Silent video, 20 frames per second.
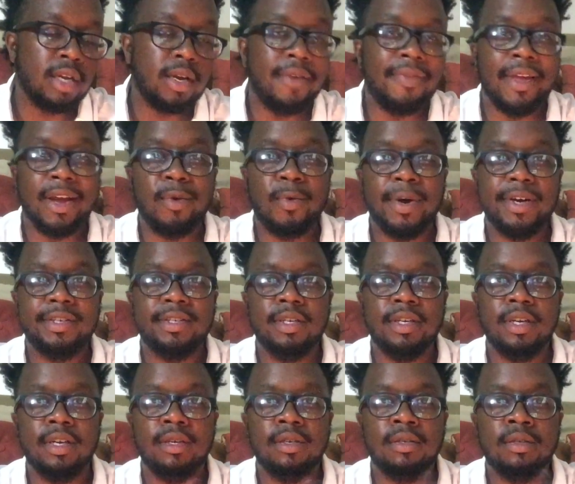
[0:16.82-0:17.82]
And that
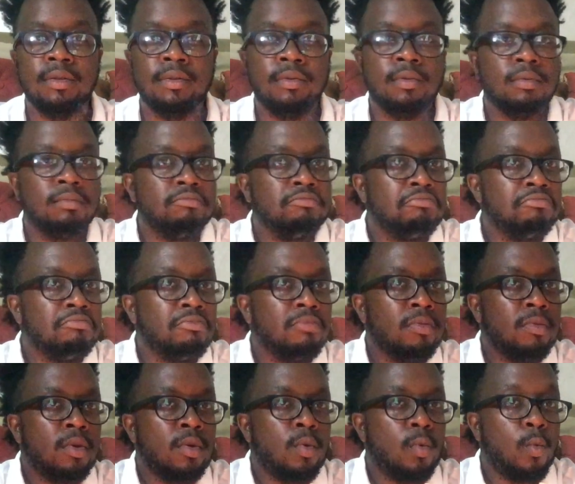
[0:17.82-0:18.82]
question is,
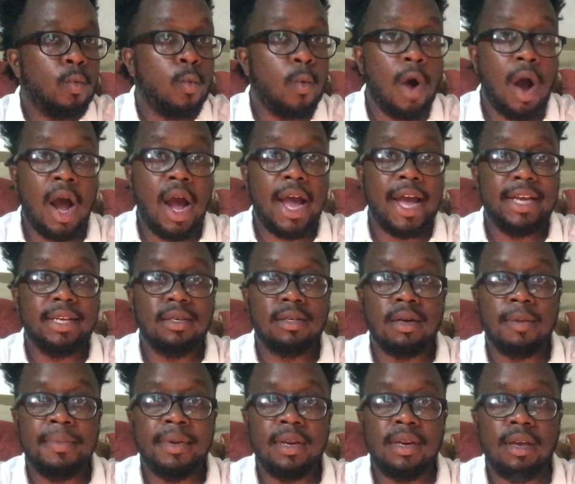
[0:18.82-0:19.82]
why
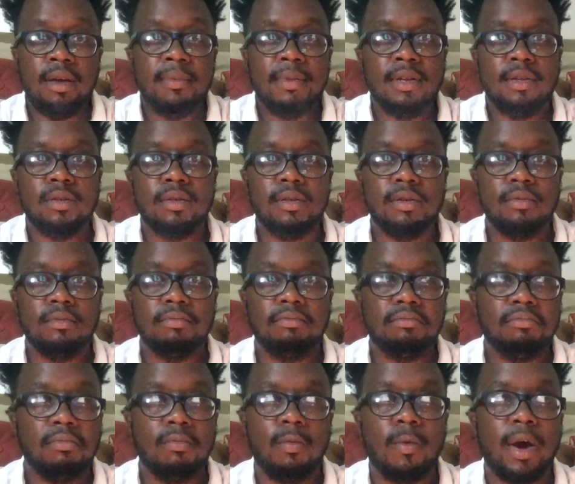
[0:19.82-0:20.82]
summon demons?
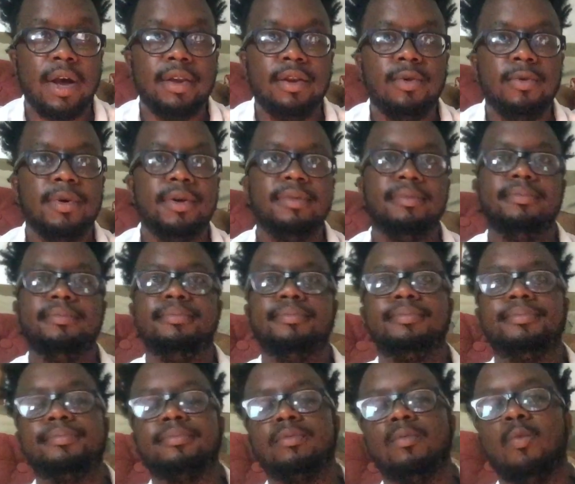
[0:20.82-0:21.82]
Why do it?
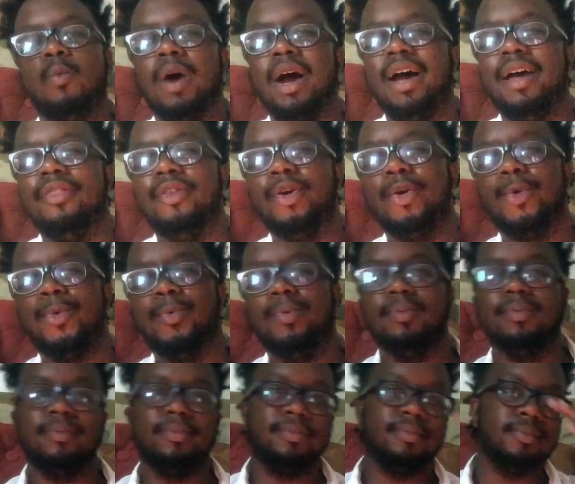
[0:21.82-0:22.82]
Why though?
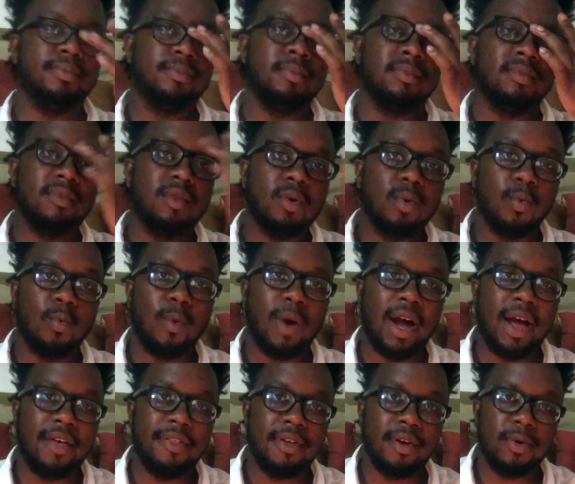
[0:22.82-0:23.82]

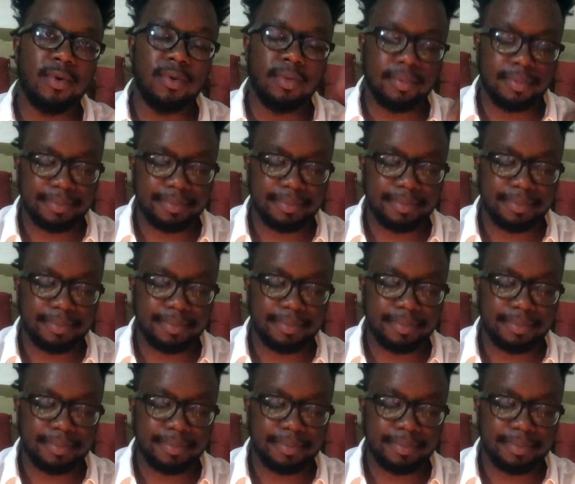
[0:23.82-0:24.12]
Why though?